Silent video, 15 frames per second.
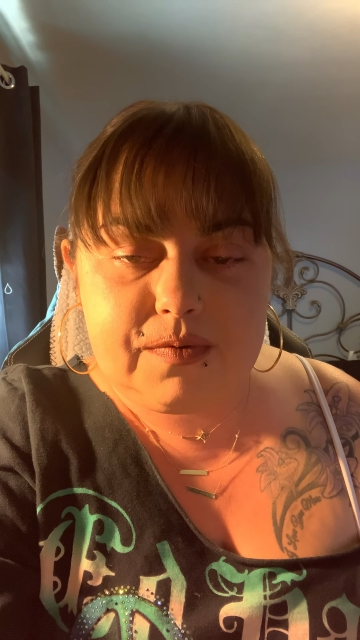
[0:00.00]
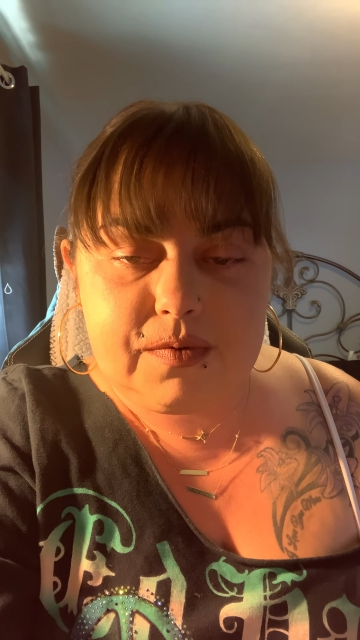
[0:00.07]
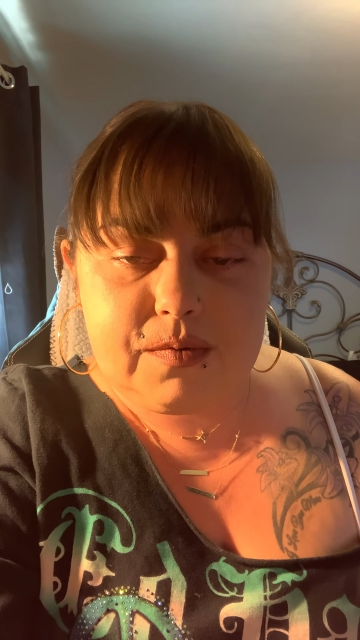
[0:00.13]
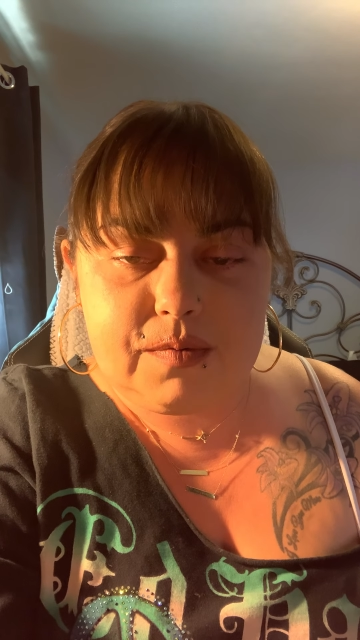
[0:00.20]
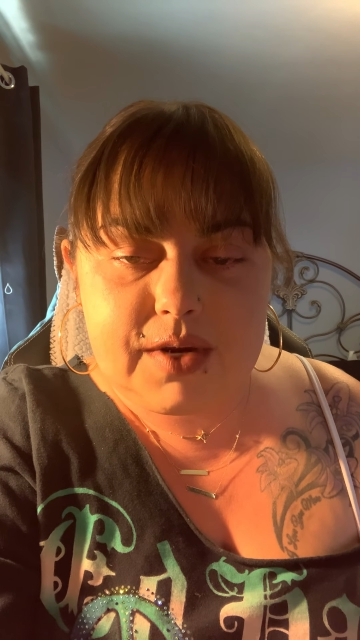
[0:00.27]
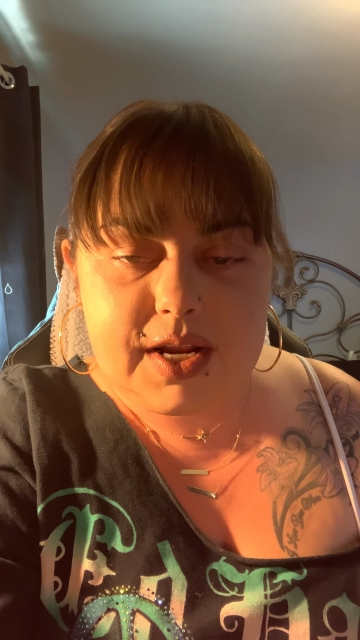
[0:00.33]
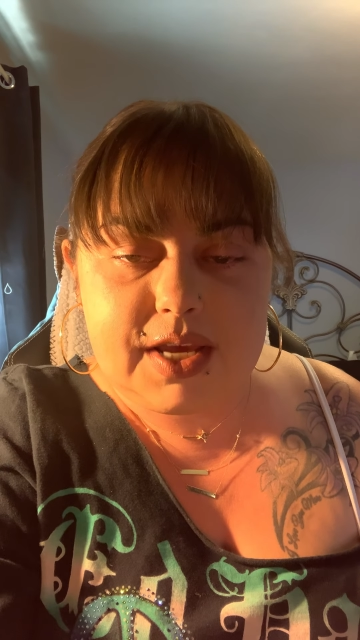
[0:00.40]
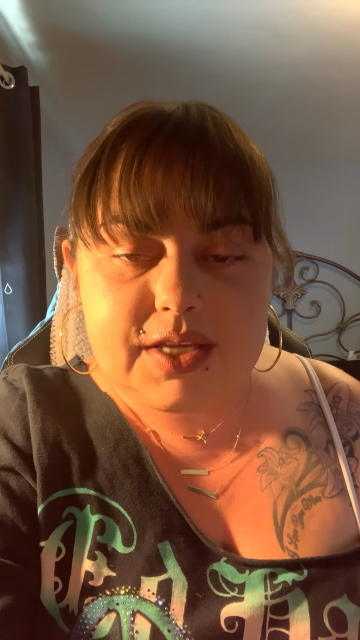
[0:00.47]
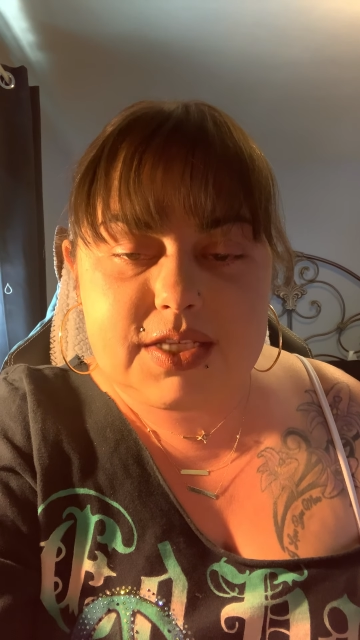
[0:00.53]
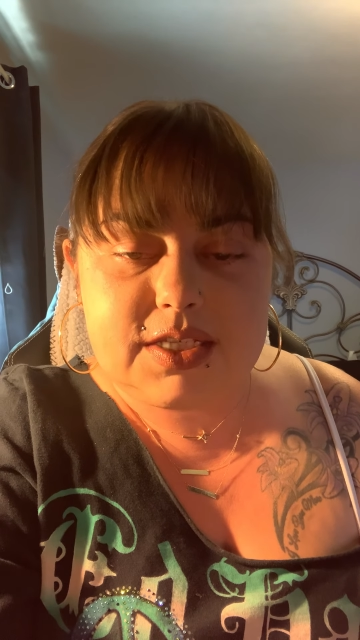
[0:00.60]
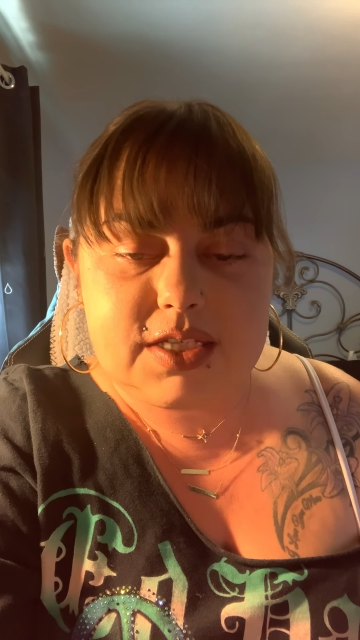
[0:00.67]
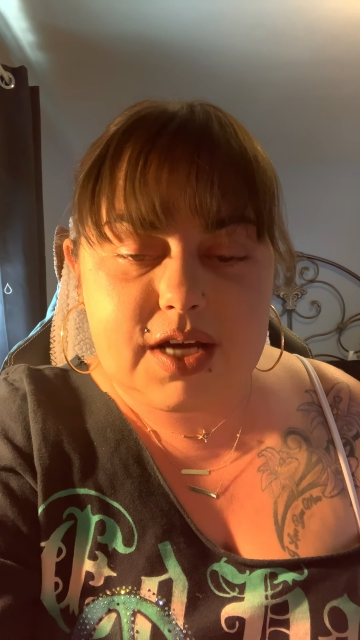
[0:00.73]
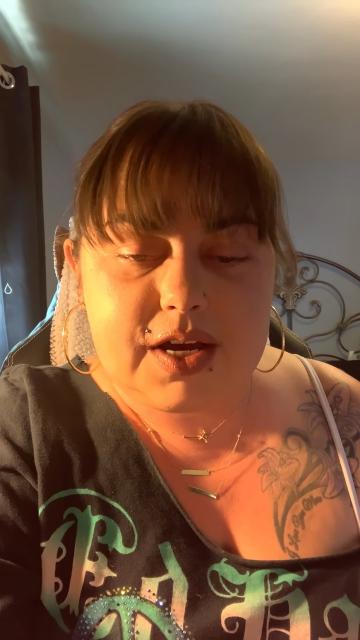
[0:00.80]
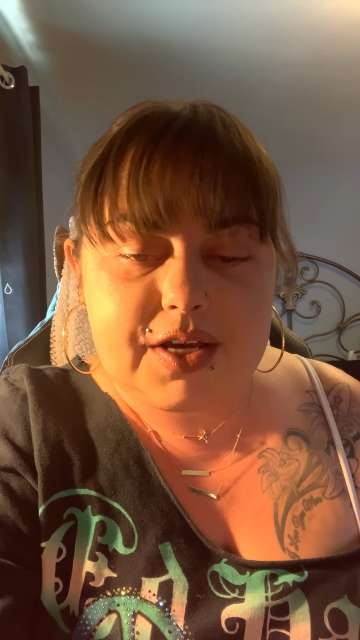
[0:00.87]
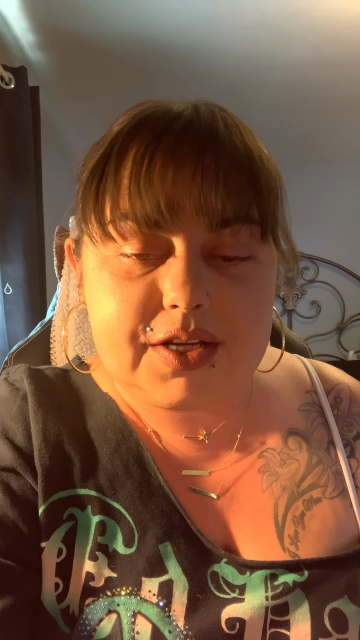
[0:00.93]
when I
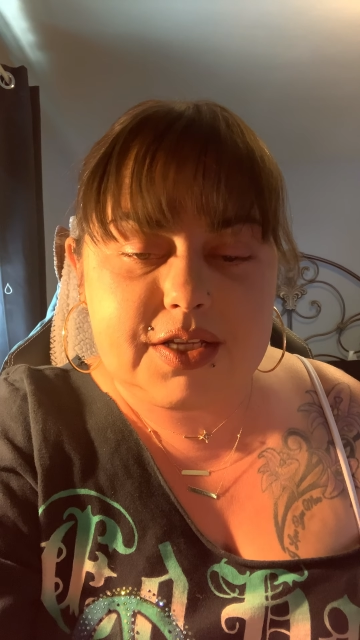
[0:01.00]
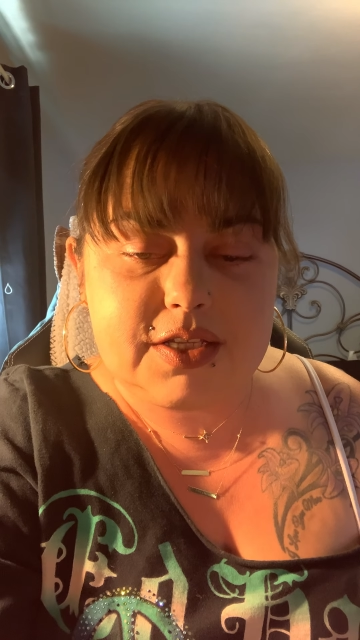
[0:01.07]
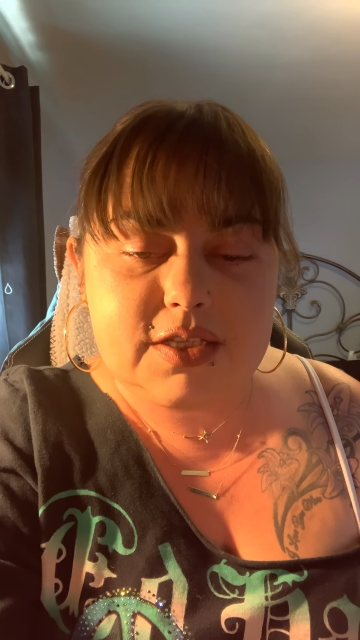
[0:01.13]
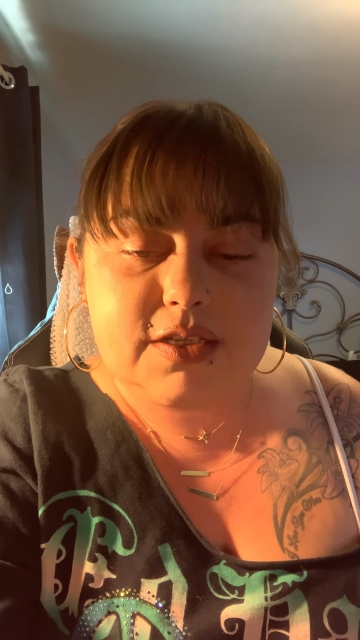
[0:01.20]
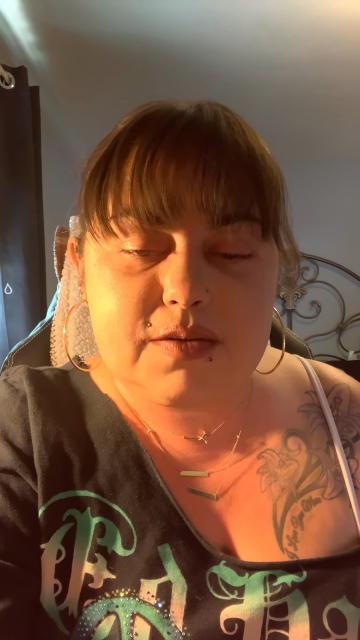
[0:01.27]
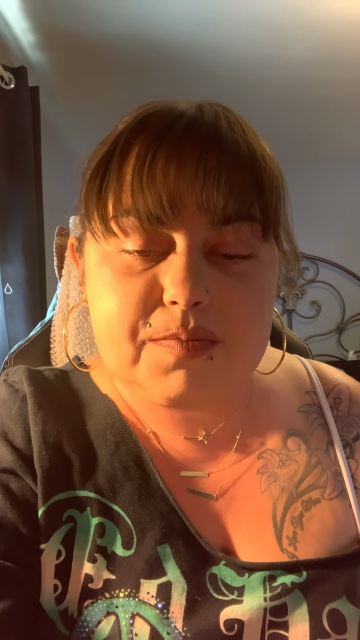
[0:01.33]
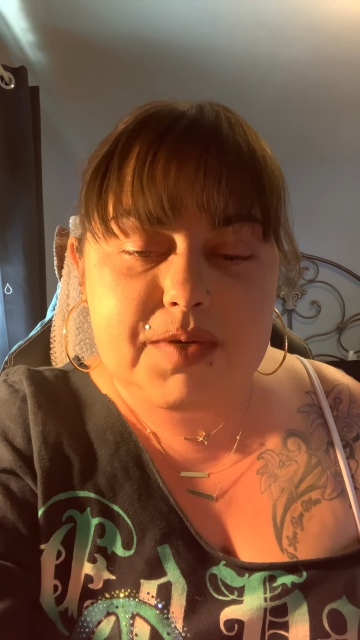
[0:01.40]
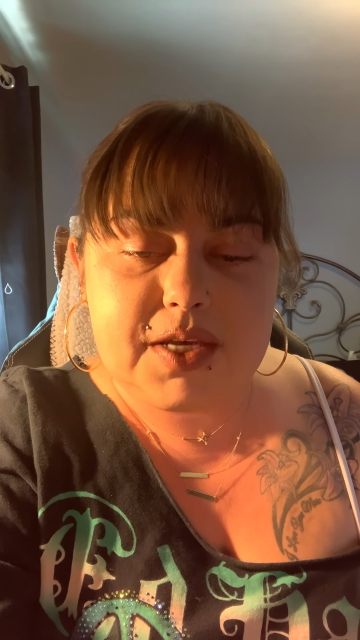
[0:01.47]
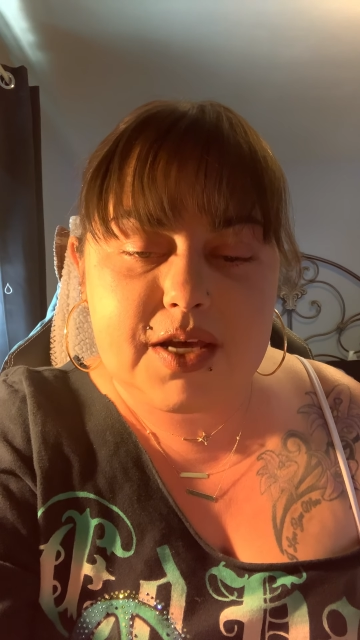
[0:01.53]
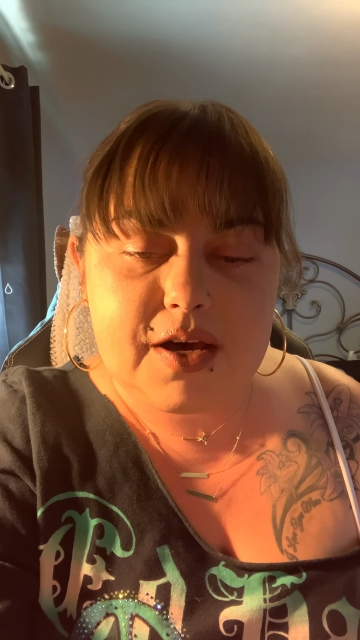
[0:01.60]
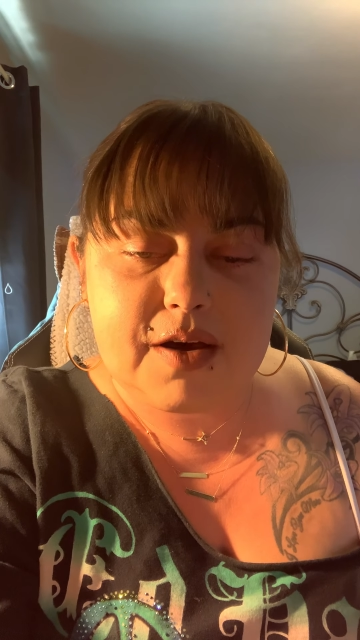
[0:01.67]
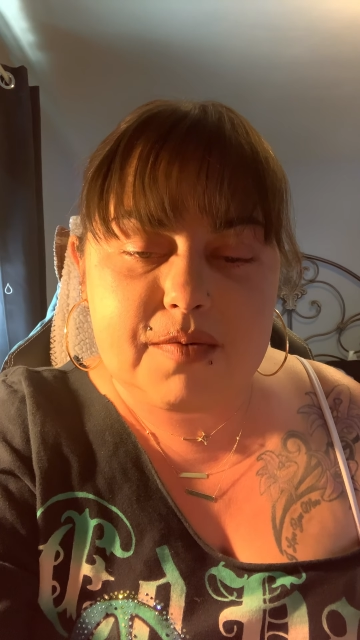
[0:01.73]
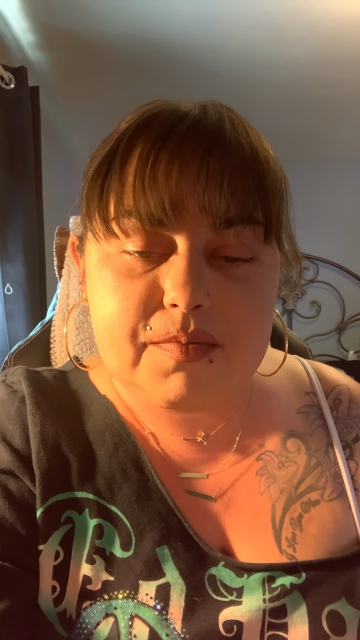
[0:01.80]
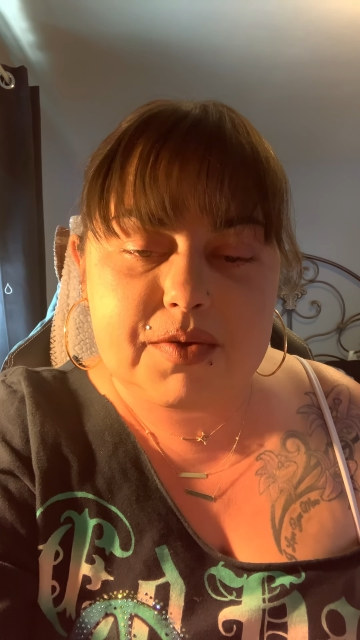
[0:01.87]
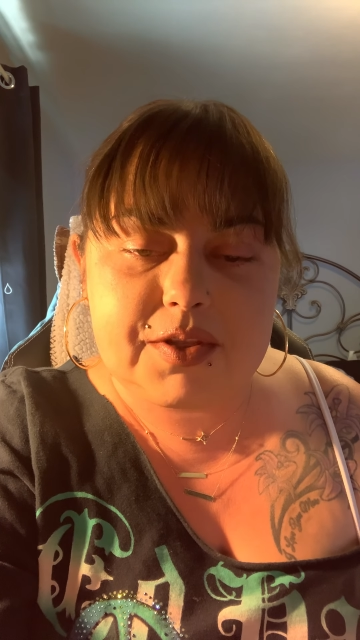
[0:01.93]
started to become